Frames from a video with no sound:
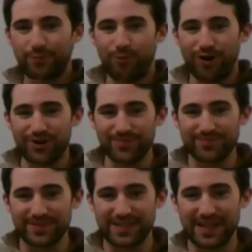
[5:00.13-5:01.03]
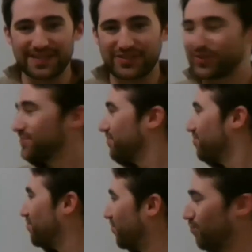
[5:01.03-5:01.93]
water gets
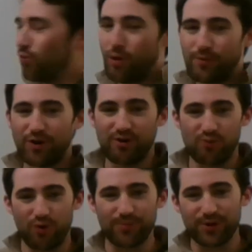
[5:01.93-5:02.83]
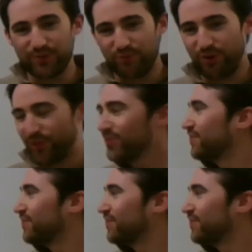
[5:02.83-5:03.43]
warmer and warmer and warmer,